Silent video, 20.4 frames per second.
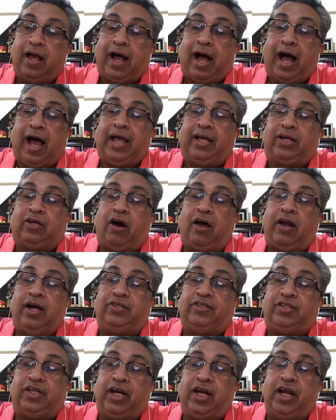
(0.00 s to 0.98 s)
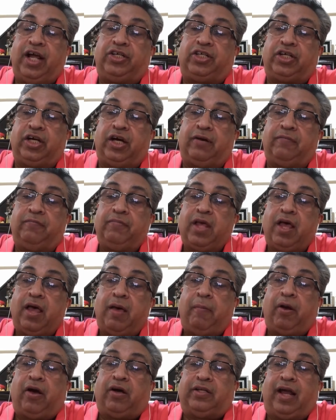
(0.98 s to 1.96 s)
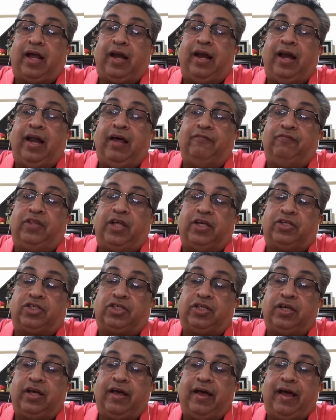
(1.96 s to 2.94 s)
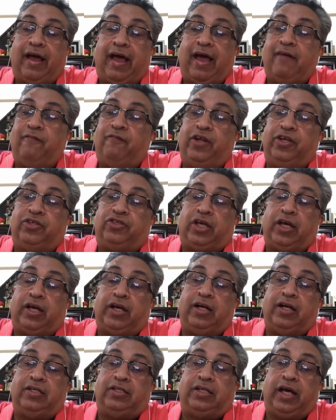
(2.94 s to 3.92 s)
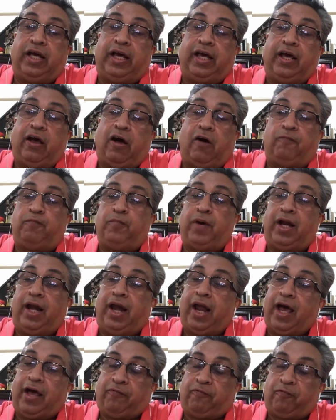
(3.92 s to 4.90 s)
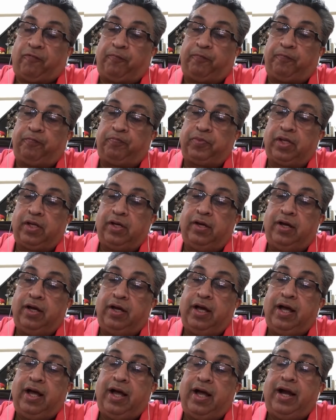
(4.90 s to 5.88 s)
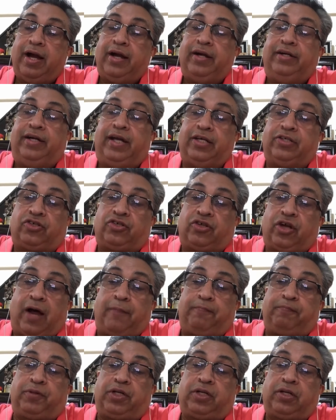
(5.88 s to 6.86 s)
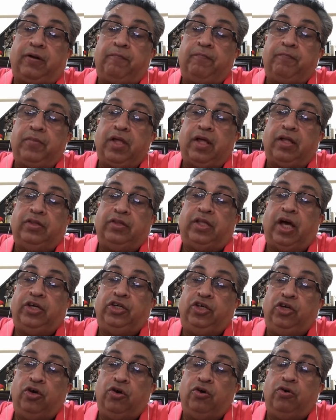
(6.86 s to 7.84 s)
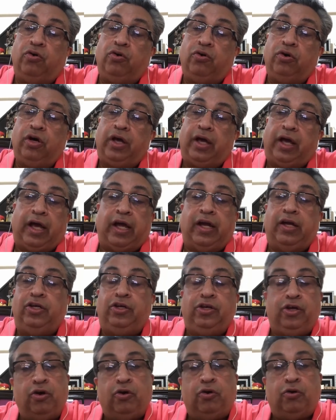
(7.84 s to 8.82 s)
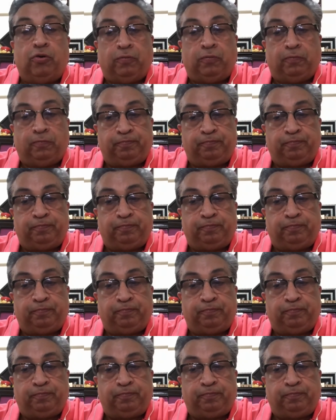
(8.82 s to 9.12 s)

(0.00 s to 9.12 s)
I call it signature because I live this every single day of my life. Disrupt the you in you.